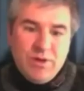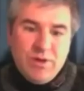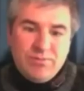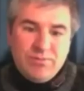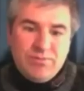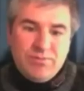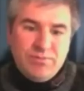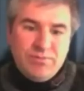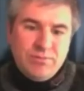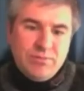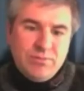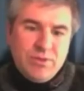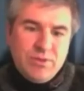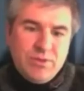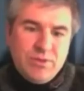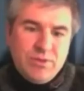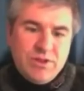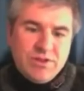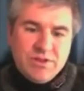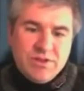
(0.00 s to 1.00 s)
a
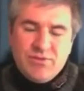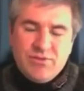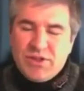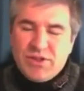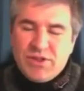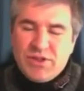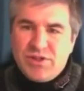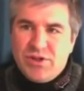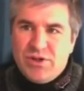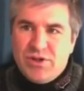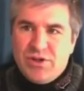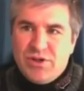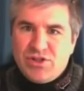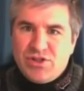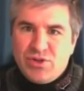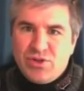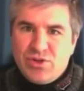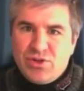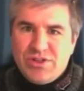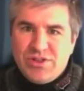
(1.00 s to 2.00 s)
fixture
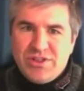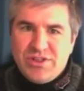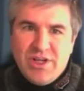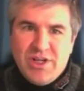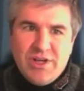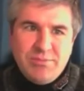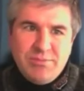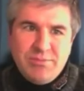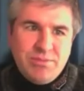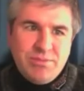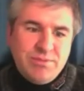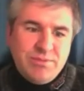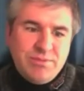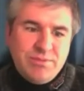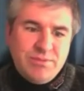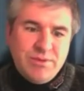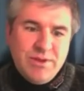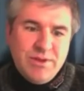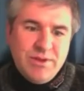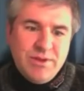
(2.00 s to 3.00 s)
at shortstop
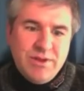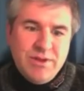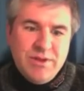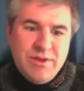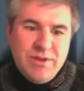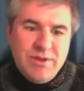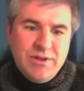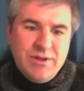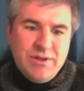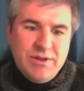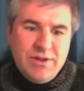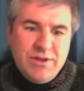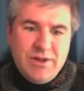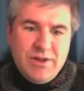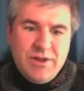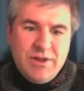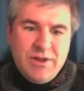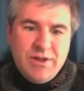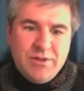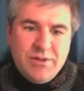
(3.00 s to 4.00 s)

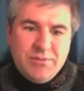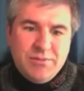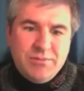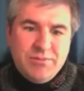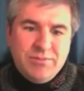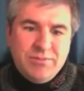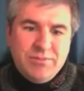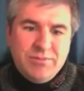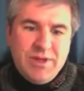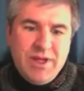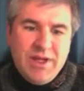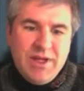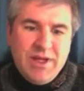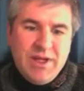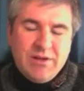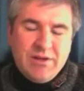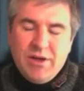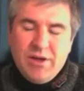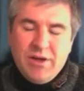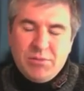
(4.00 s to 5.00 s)
and
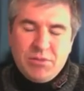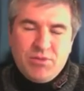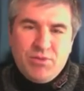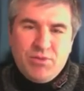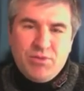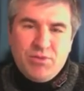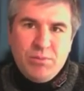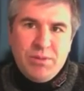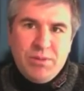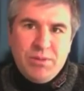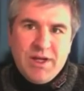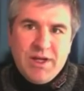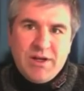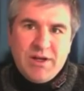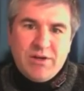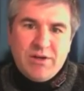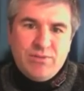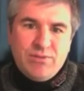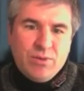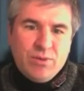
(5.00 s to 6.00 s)
number four
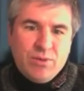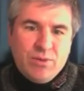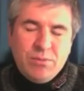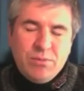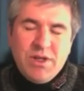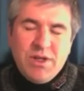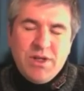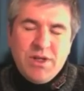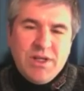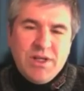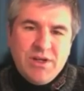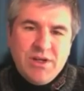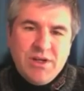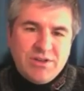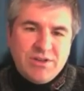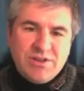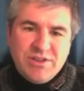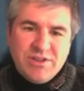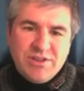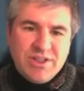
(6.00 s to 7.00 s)
batter for many
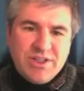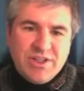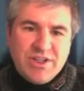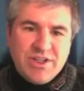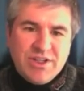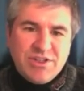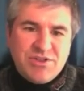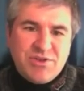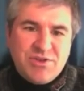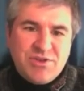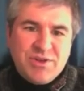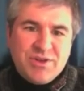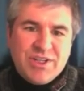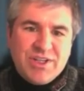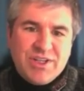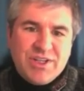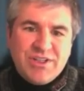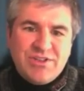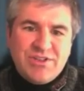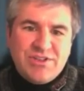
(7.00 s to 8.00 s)
years in the industrial
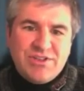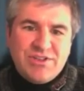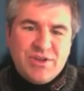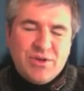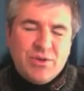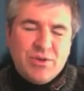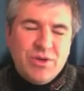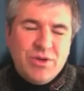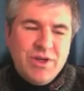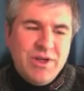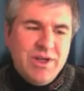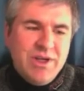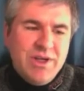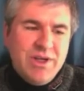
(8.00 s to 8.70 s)
leagues, so... Mm-hmm.